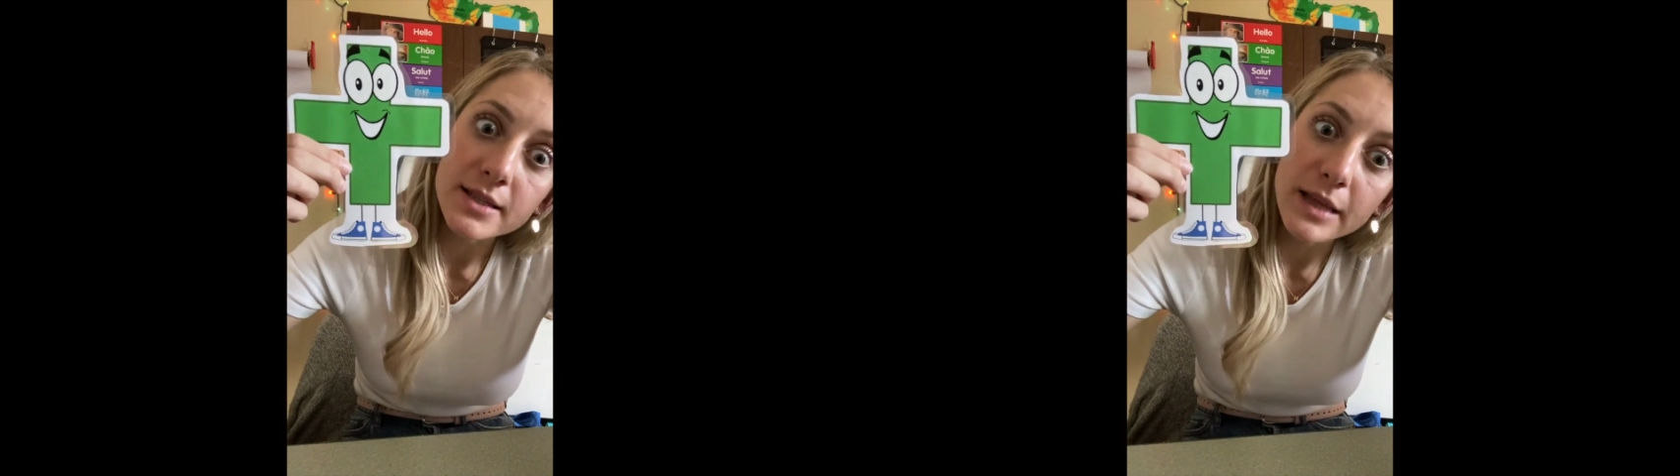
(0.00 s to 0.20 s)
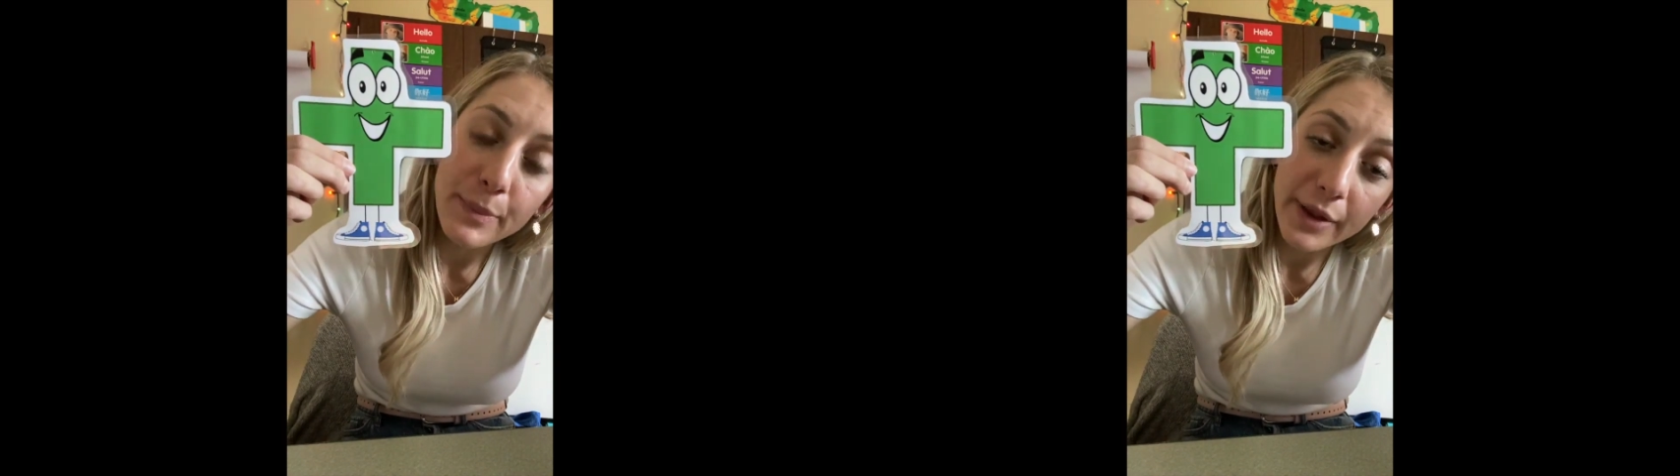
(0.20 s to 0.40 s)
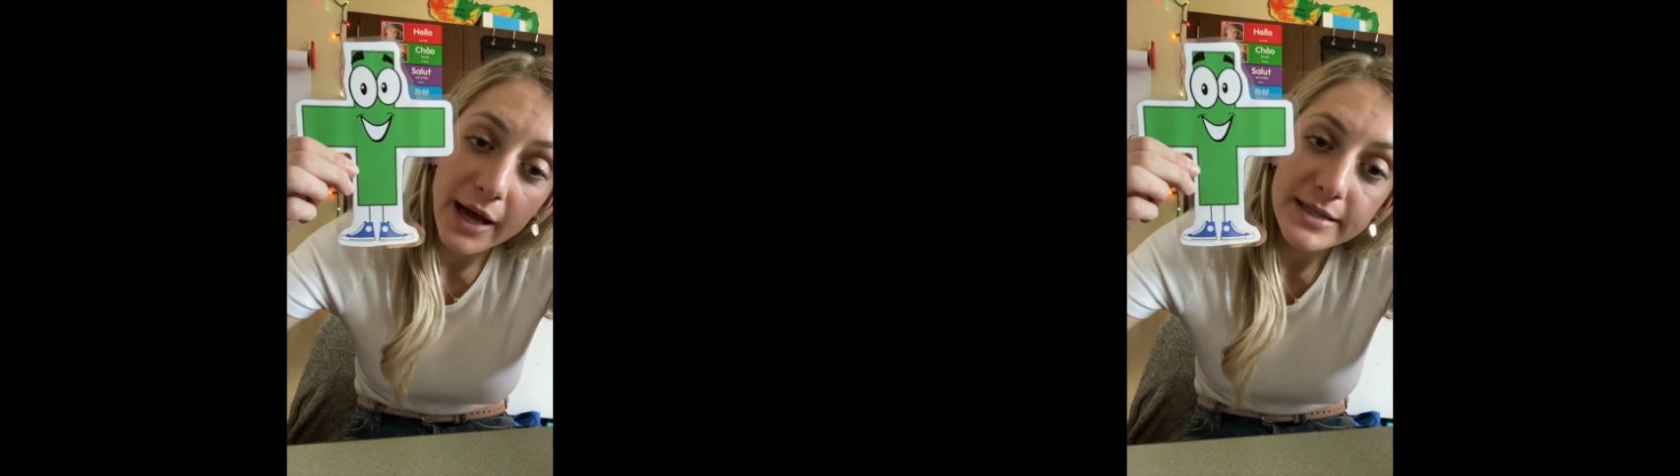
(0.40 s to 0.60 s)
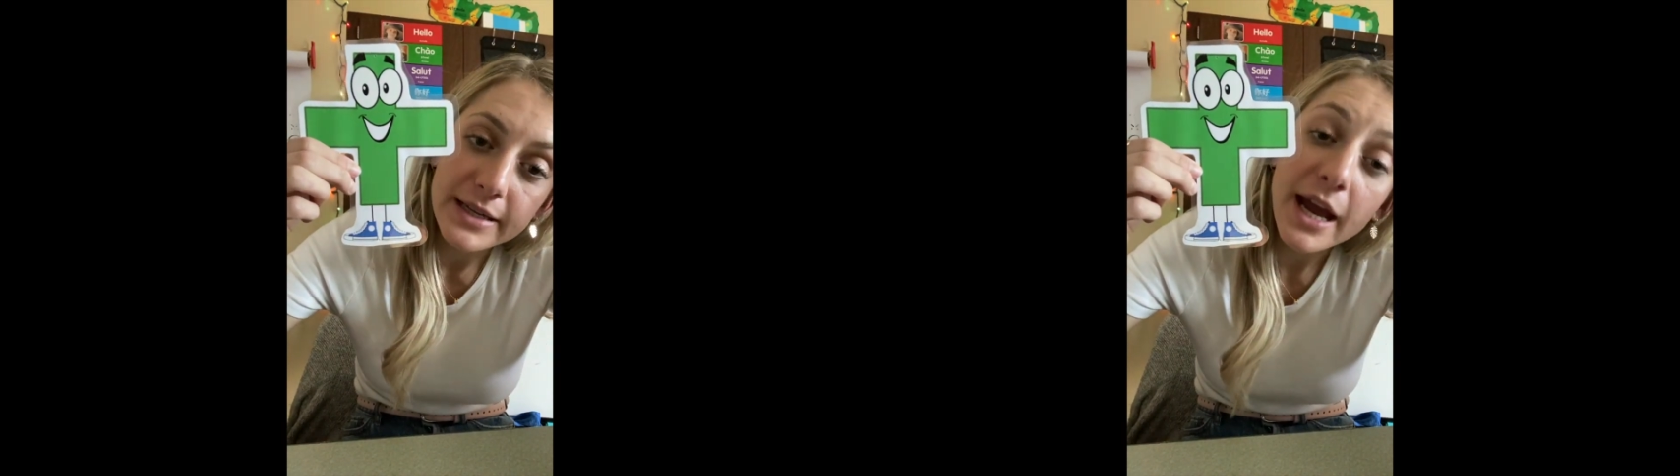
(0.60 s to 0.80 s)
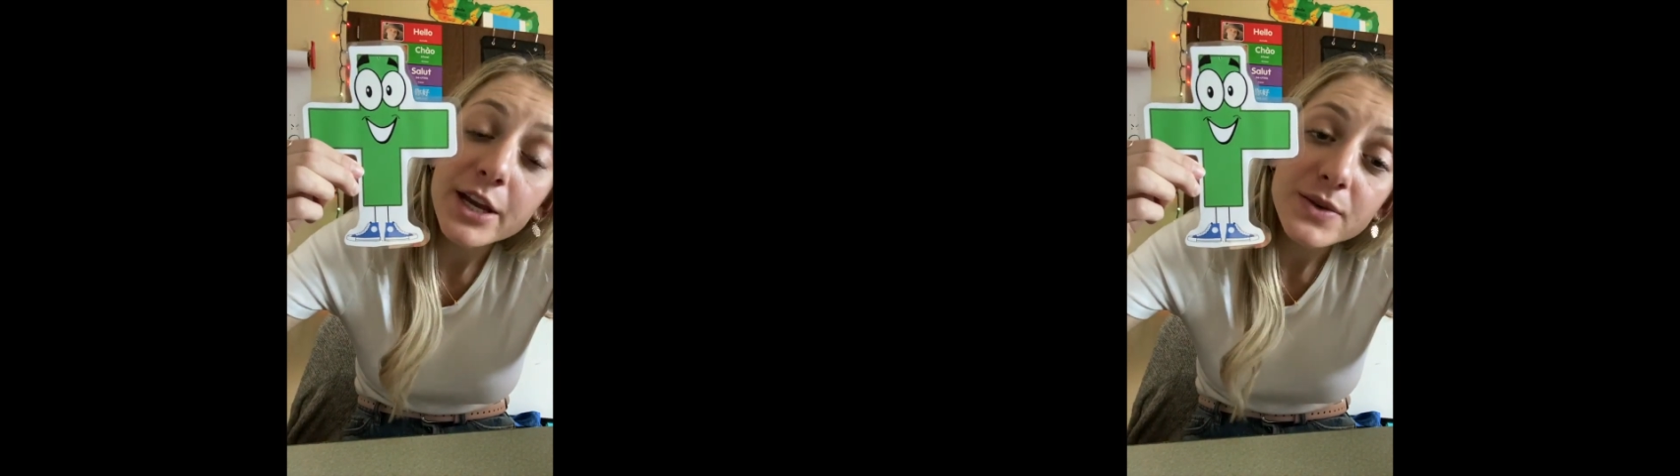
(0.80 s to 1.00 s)
the Plus.
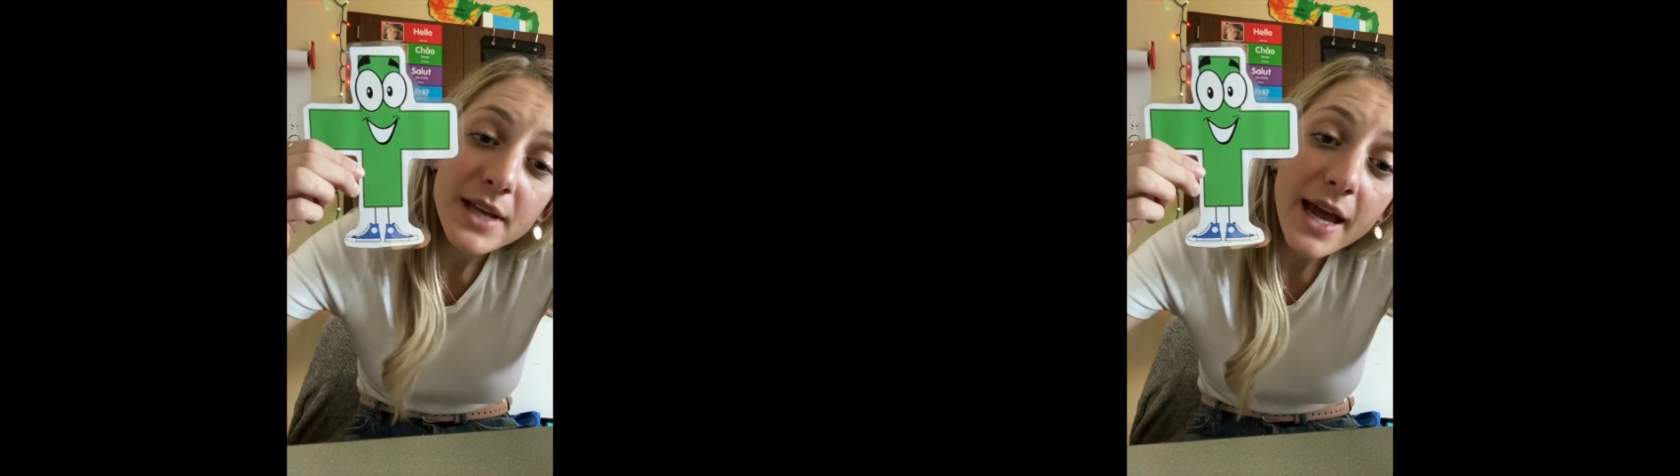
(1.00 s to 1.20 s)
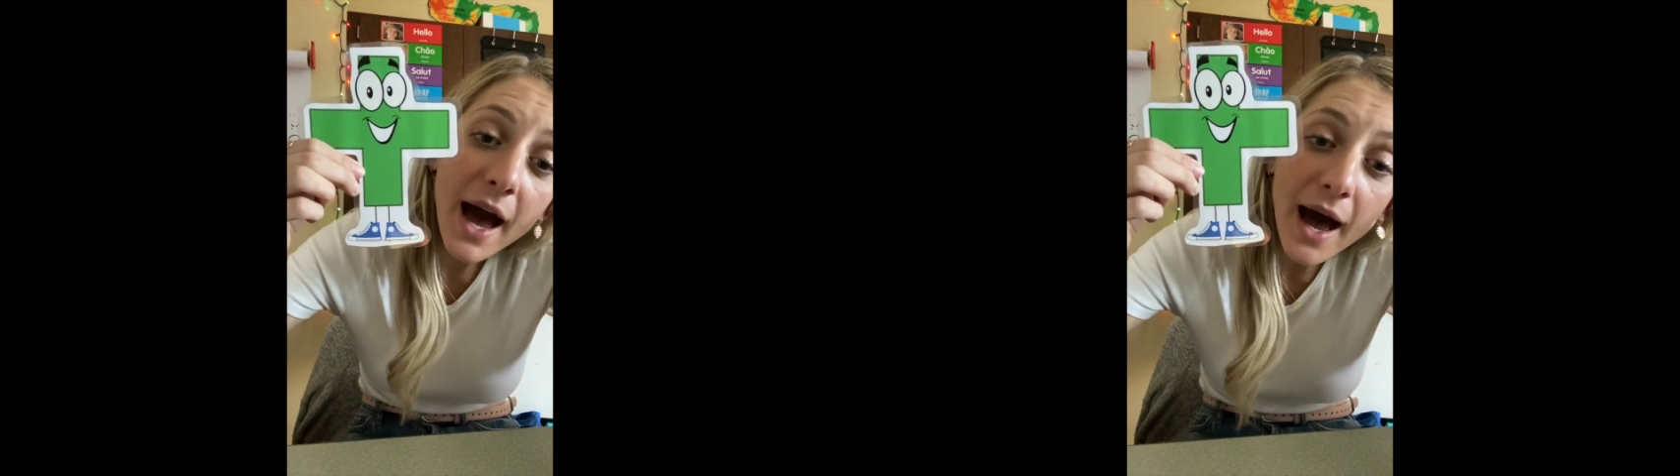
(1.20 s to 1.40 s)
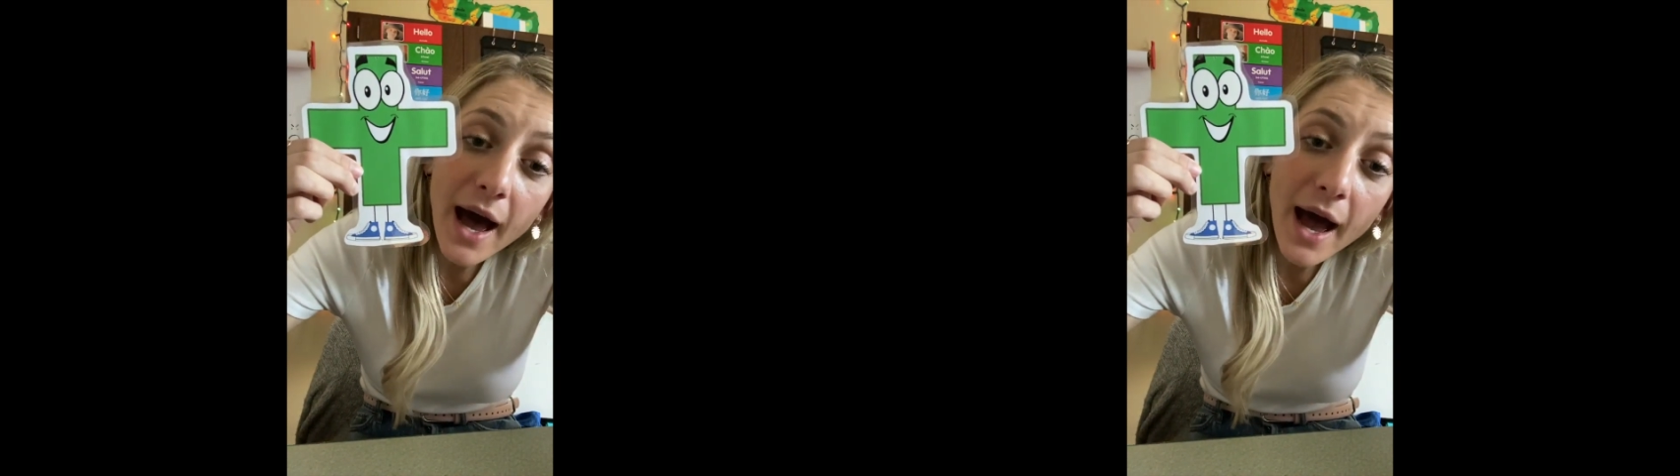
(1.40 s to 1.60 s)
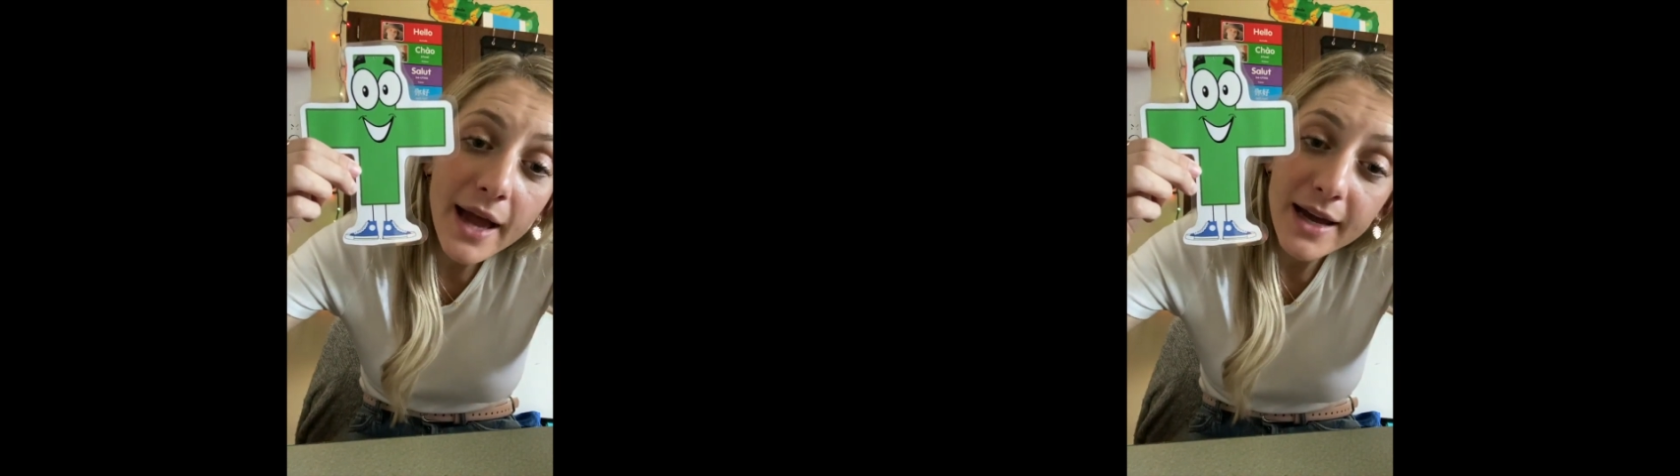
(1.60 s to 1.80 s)
Can you say hi,